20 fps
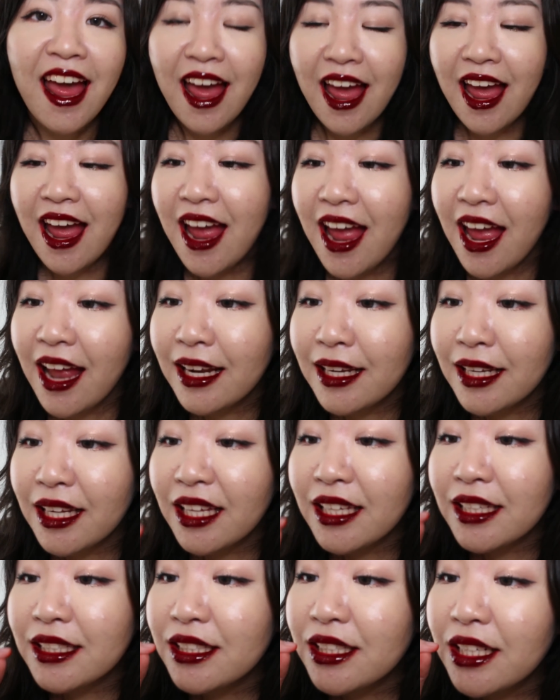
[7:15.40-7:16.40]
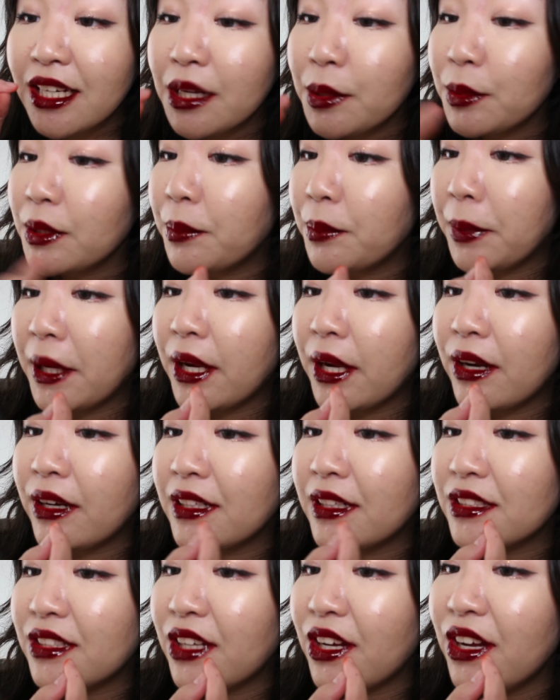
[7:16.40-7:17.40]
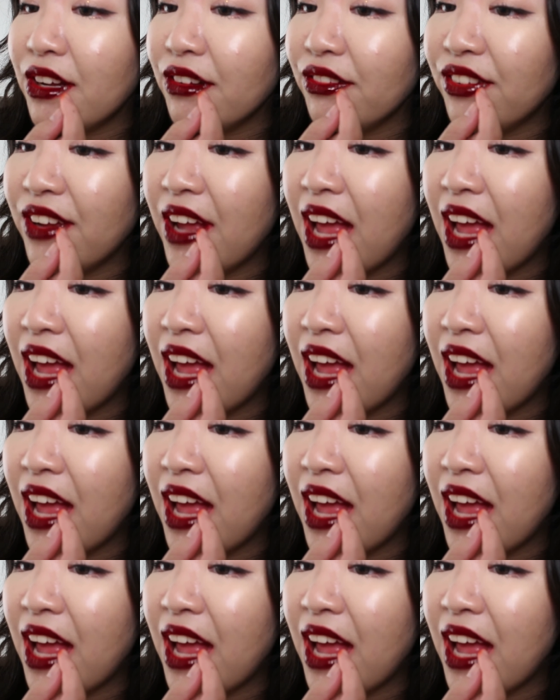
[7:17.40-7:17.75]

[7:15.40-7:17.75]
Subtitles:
And it's time to peel this off.